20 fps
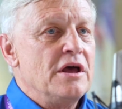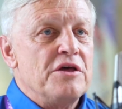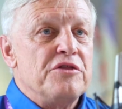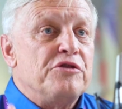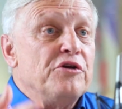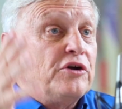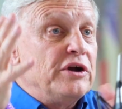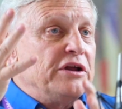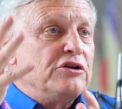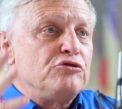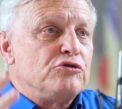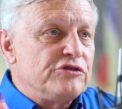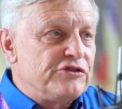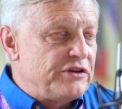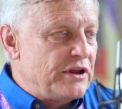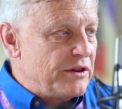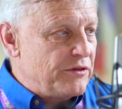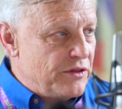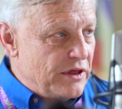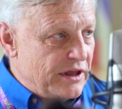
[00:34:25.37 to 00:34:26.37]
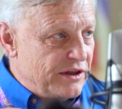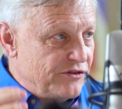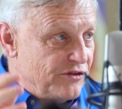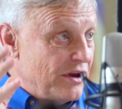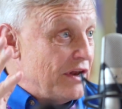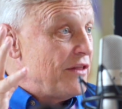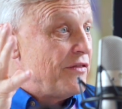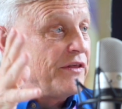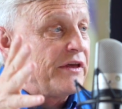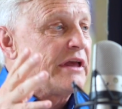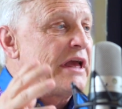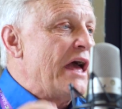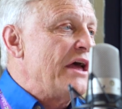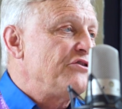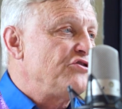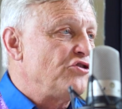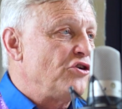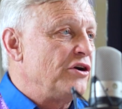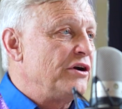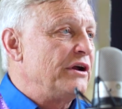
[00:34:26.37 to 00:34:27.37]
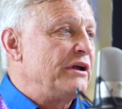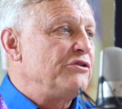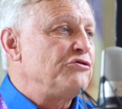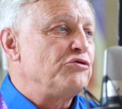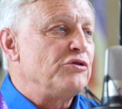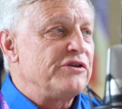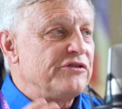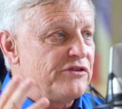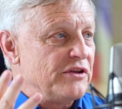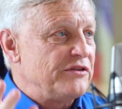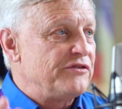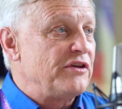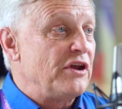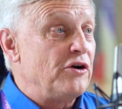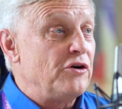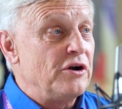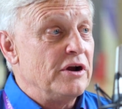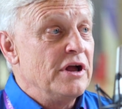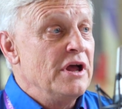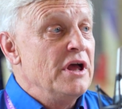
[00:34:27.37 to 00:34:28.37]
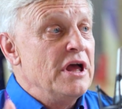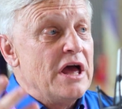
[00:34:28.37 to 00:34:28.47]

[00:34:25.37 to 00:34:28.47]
there are interesting things in it that catch our interest, etc.